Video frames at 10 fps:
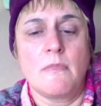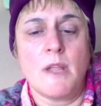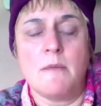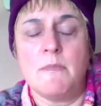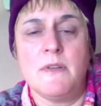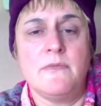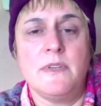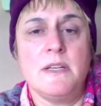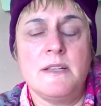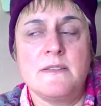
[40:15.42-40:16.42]
I'm
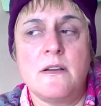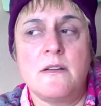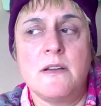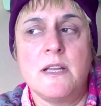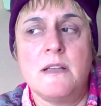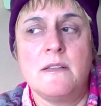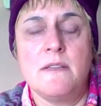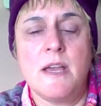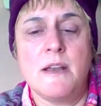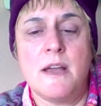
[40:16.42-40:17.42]
infinitely sorry
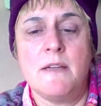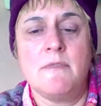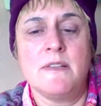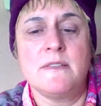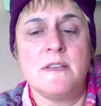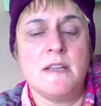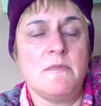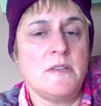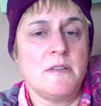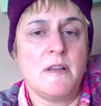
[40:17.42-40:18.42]
that I wasn't
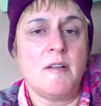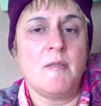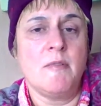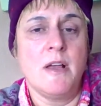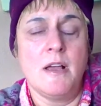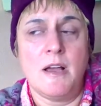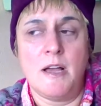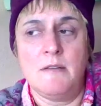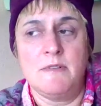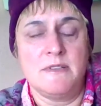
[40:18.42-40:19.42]
able to help.
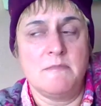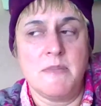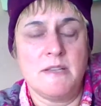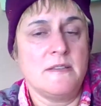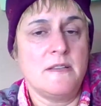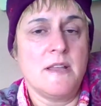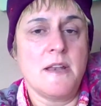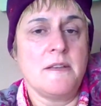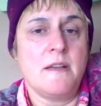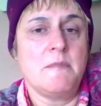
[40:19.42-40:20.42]
I was a mess at
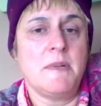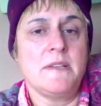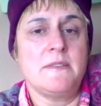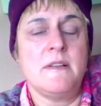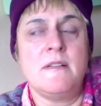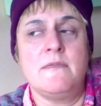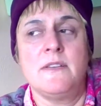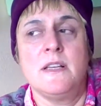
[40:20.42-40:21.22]
that time myself.